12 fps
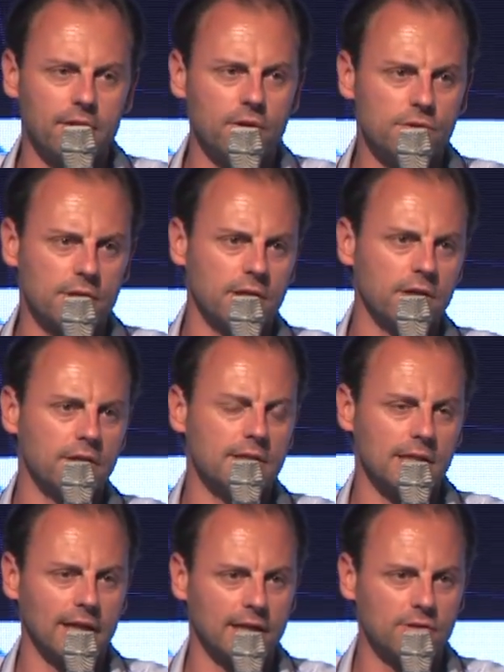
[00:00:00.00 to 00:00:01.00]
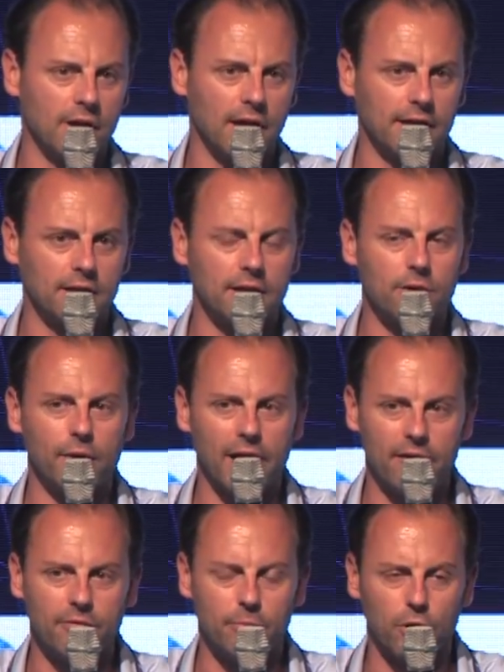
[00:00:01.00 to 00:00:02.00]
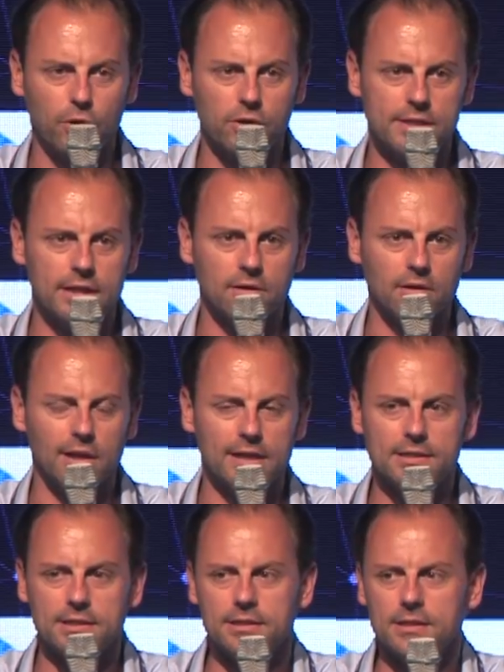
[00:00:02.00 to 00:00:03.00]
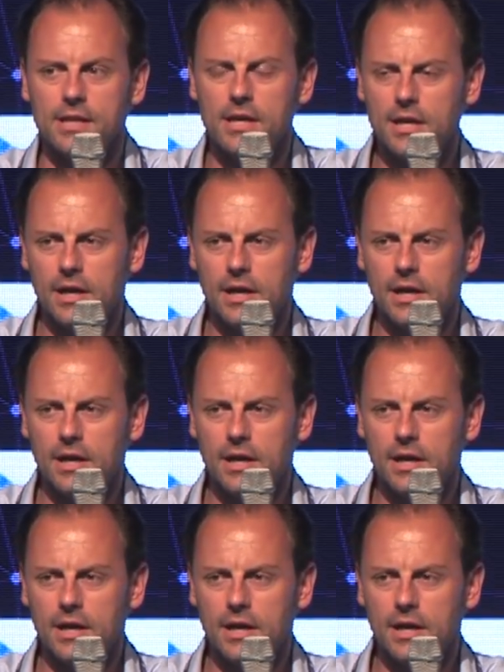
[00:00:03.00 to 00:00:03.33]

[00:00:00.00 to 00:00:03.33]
those securities electronically. We have a broker-dealer license.